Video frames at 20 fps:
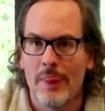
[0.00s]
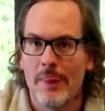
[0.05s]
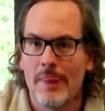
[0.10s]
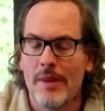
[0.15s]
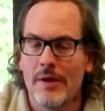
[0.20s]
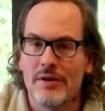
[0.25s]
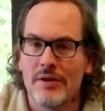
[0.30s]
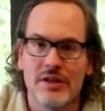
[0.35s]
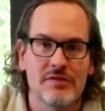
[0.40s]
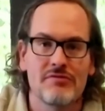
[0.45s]

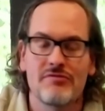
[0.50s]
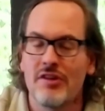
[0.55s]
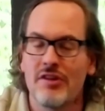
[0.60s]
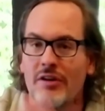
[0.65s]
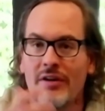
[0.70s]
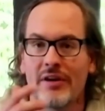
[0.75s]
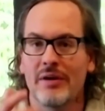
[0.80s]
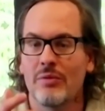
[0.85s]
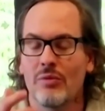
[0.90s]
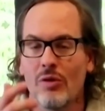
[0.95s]
They're just
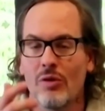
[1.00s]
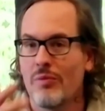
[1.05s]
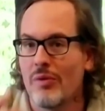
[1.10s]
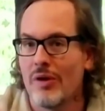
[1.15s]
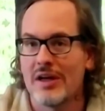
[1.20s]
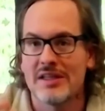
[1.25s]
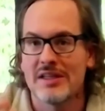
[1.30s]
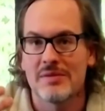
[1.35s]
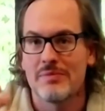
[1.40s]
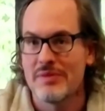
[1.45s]
very
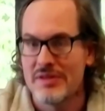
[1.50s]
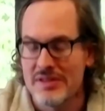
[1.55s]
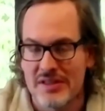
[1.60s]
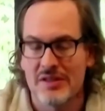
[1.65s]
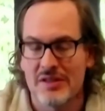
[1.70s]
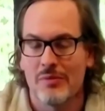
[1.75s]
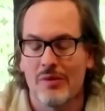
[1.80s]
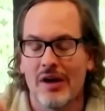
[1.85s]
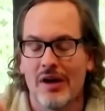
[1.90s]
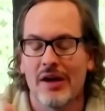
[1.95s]
robust
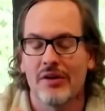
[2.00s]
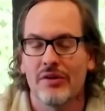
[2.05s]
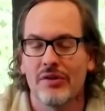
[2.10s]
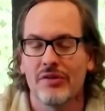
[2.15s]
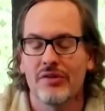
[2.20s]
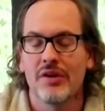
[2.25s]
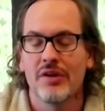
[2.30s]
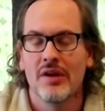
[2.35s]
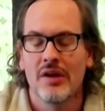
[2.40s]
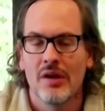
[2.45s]
business
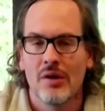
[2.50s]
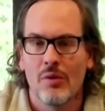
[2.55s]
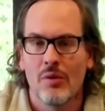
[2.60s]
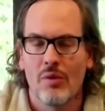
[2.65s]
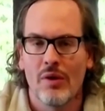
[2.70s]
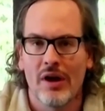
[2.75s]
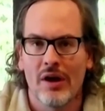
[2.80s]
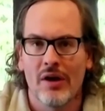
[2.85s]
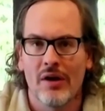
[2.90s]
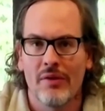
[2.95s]
models
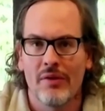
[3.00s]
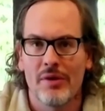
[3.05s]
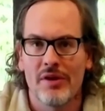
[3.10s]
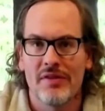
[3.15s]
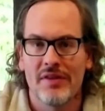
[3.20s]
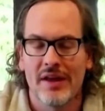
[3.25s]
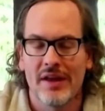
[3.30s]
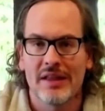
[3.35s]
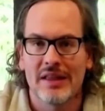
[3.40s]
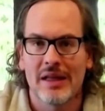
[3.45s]
where we
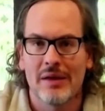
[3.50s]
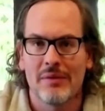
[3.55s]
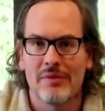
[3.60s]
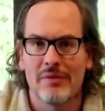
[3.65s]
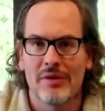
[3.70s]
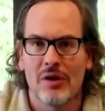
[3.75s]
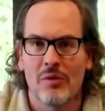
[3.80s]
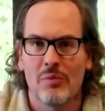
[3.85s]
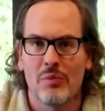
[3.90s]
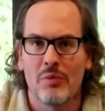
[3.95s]
think that, you
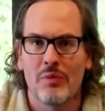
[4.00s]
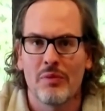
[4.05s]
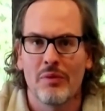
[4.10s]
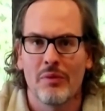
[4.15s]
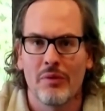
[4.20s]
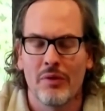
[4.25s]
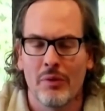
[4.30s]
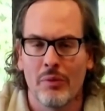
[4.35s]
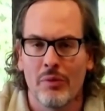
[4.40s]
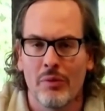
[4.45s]
know,
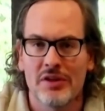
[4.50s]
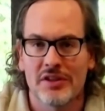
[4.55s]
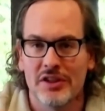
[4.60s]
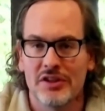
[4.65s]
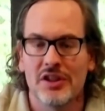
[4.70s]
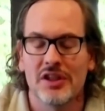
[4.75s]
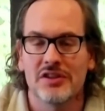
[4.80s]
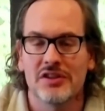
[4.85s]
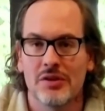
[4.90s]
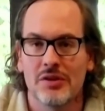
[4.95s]
the
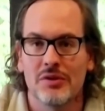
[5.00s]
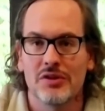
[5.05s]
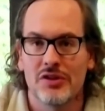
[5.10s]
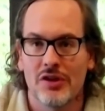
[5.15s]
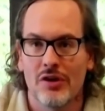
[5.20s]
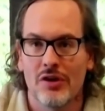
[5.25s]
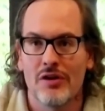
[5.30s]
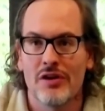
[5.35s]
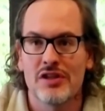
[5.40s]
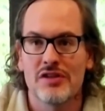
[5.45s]
risk-adjusted
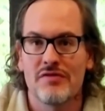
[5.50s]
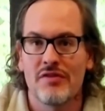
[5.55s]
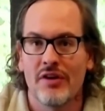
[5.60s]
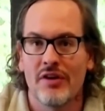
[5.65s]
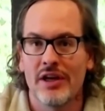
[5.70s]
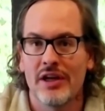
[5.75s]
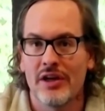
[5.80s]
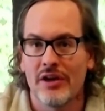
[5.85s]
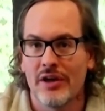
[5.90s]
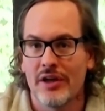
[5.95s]
return is very
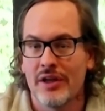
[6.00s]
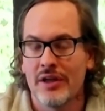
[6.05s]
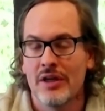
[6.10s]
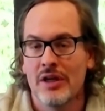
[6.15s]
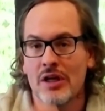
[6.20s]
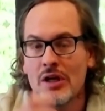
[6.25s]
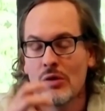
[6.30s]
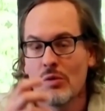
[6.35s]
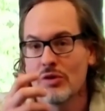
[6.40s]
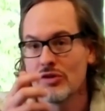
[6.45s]
good.
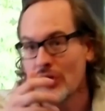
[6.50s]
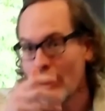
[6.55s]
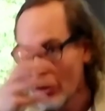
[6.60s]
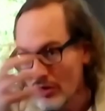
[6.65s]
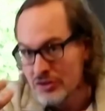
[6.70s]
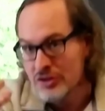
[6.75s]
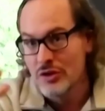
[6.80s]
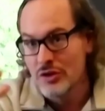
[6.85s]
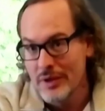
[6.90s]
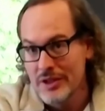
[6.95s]
What's
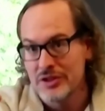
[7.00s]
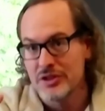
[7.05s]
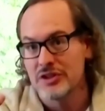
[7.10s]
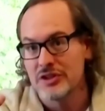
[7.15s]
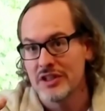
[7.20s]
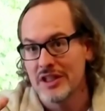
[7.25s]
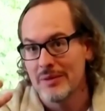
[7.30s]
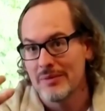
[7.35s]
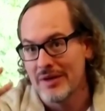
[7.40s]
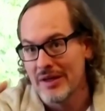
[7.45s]
also
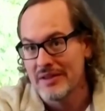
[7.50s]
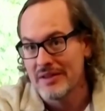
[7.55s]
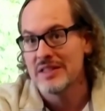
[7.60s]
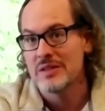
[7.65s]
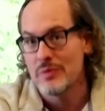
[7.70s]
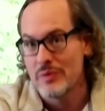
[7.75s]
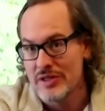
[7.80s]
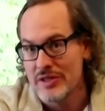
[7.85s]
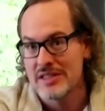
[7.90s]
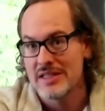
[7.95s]
interesting about these
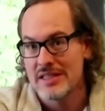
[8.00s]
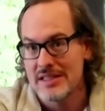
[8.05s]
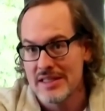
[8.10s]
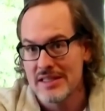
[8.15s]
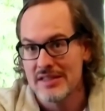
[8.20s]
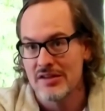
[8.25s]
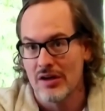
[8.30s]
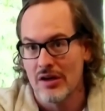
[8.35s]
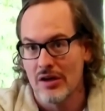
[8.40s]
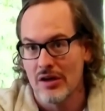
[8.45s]
businesses
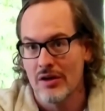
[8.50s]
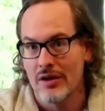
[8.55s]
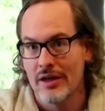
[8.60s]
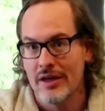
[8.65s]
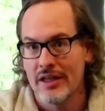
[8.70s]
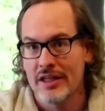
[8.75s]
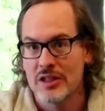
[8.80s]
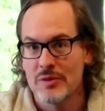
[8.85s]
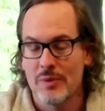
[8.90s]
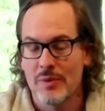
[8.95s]
are,
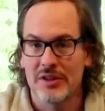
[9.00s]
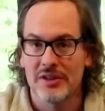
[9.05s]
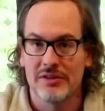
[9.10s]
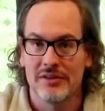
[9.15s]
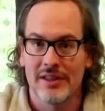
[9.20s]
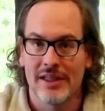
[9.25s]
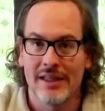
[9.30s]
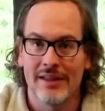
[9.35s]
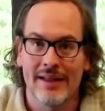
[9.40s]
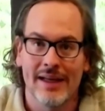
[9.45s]

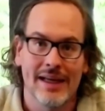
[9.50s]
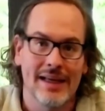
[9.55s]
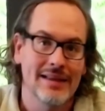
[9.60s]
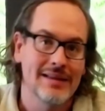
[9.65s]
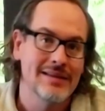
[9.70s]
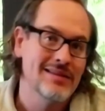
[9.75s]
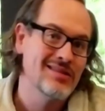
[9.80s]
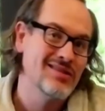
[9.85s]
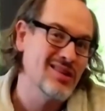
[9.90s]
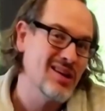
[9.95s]
especially like in the
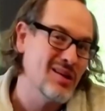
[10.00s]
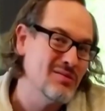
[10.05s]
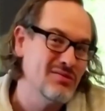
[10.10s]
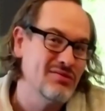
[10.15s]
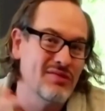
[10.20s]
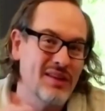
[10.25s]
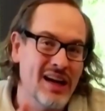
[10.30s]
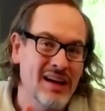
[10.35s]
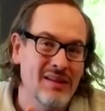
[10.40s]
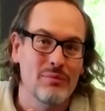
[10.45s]
sub
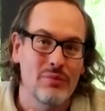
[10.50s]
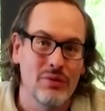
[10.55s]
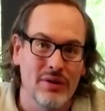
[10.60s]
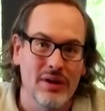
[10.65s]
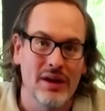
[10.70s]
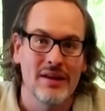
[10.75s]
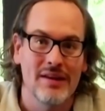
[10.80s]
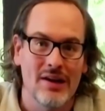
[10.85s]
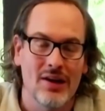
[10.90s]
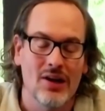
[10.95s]
$5
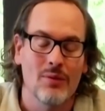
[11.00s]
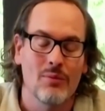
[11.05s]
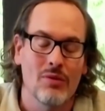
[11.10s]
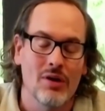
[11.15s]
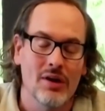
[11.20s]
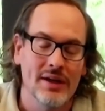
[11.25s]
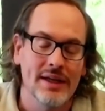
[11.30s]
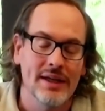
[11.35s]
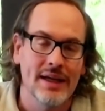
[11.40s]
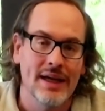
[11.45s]
billion
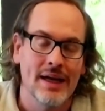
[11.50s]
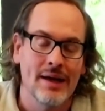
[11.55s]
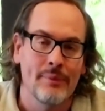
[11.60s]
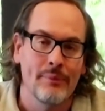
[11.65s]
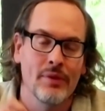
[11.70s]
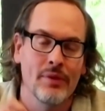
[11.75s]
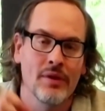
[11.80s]
market cap,